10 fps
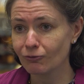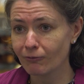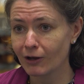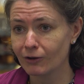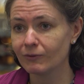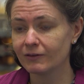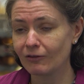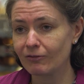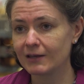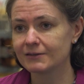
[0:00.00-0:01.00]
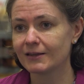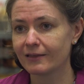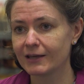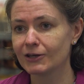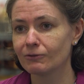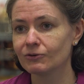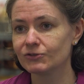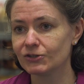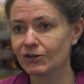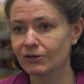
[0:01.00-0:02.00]
grow and the things that they go on
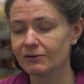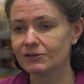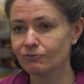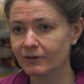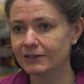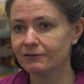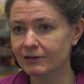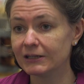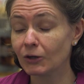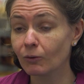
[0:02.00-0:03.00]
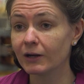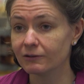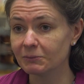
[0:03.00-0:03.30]
to do is really, really quite